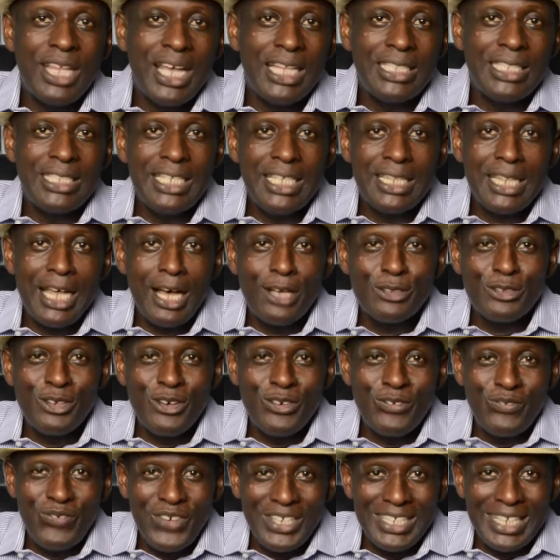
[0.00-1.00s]

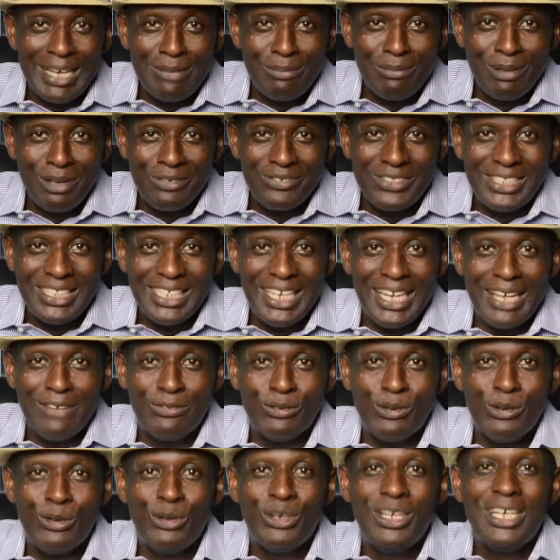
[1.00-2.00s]
30,000 feet above sea
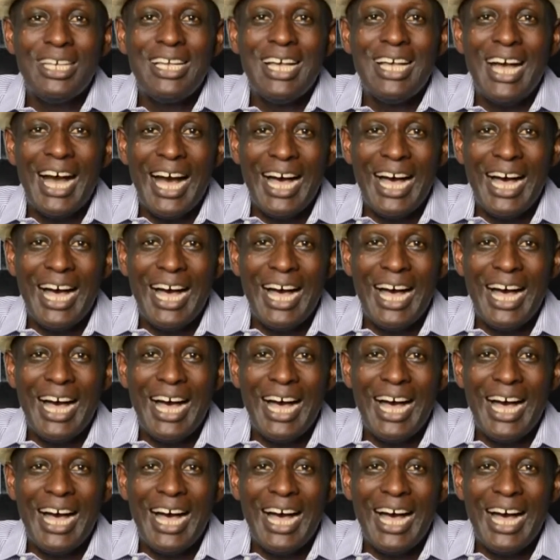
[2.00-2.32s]
level